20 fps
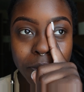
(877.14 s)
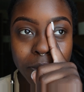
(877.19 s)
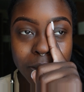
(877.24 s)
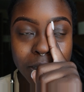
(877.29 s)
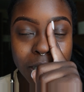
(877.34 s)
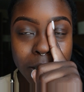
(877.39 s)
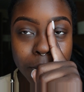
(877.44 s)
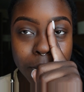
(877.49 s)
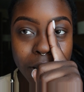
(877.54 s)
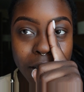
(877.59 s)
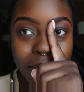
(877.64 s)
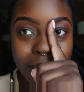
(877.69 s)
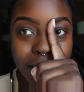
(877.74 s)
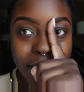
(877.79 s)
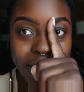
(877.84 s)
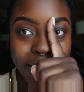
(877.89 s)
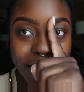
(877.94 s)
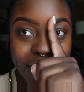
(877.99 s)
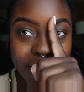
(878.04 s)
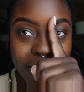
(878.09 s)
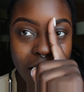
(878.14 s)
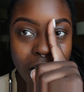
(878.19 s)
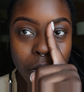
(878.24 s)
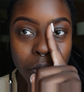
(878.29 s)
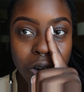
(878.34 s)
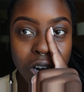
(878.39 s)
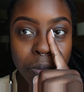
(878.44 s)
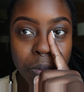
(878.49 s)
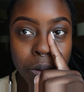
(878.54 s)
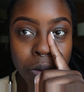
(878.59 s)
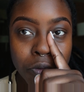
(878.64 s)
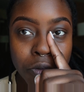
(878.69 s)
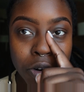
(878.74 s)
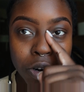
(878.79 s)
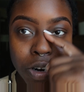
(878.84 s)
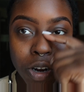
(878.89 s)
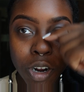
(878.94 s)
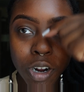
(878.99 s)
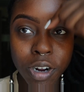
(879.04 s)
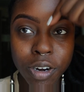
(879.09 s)
To my liking, I would have
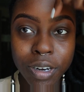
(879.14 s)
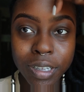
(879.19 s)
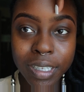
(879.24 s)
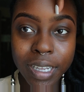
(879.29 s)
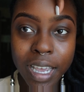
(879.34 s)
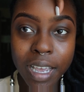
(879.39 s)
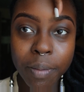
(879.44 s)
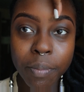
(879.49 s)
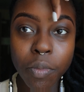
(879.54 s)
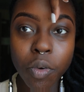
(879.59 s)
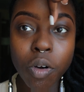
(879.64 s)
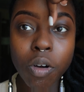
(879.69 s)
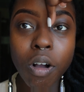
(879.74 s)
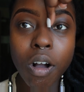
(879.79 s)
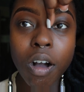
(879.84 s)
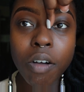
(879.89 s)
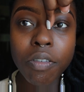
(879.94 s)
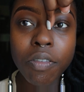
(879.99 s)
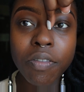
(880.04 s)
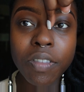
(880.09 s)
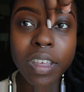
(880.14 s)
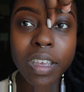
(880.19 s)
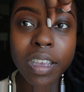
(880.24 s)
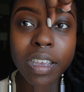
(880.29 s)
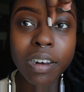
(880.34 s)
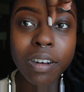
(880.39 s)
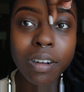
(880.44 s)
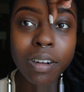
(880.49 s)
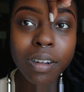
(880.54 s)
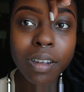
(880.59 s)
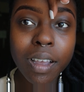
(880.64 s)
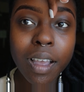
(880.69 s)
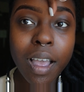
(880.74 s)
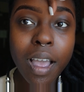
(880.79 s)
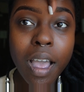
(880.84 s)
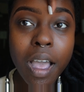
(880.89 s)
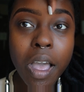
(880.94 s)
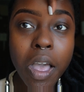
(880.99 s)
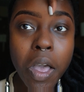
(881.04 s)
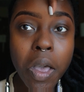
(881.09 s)
preferred her to take more off of the inner,
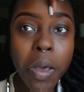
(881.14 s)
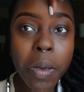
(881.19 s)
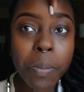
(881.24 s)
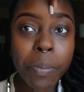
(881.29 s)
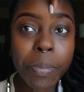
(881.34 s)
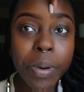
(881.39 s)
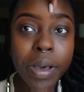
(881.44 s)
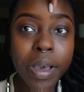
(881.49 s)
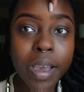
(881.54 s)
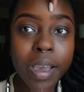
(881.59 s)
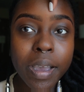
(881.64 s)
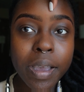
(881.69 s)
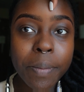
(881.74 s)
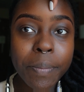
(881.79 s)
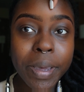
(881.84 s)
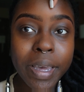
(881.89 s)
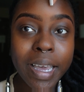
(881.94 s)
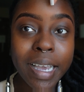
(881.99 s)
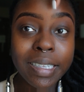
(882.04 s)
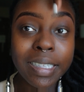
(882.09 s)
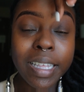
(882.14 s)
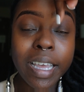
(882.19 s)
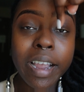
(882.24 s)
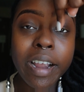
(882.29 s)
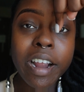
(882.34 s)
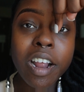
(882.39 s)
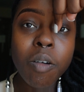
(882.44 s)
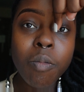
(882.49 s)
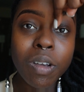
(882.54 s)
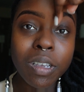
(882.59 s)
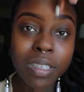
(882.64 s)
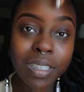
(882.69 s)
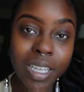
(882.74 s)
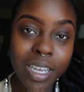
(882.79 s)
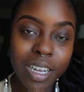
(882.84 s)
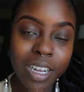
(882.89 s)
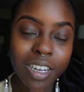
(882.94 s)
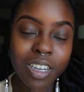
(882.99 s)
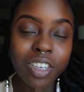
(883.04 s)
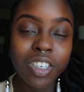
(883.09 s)
but because the hair was
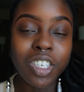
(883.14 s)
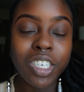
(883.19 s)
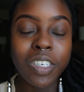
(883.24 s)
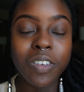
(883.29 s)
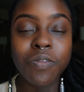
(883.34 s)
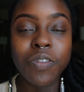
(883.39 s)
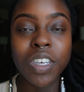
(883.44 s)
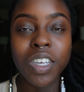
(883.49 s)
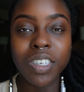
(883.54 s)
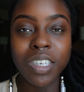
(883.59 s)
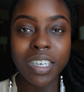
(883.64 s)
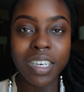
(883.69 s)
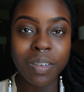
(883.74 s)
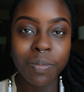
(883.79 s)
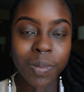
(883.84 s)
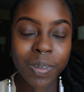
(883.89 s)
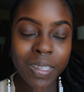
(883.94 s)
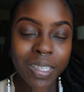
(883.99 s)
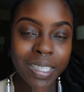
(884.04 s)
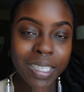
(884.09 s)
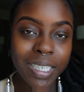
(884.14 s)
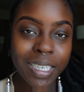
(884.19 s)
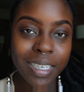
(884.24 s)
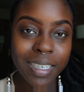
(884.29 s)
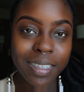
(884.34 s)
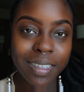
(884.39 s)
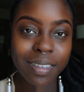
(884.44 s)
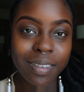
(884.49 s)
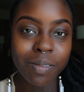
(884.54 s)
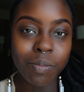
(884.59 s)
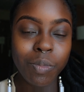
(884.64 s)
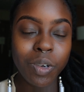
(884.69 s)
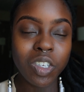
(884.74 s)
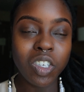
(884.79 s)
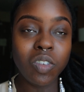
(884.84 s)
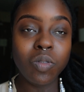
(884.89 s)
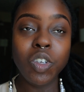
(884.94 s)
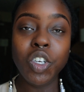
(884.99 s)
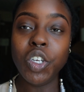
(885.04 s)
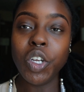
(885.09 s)
there, she filled it in with the tint,
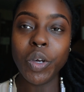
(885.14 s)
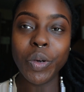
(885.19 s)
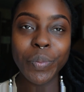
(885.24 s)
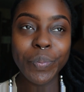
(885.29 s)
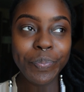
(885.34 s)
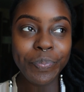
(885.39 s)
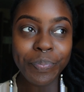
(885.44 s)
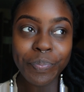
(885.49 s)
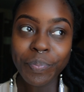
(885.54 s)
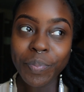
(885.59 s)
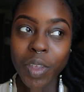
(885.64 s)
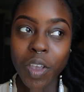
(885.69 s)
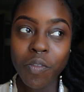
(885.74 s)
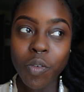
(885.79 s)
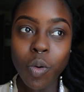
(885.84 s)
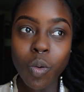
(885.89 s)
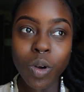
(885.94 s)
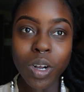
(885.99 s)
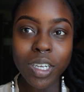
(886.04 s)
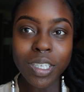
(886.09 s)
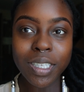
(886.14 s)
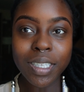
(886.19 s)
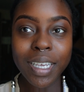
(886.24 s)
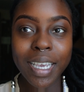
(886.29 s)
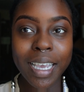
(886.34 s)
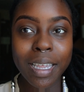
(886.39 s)
which, you know, of course.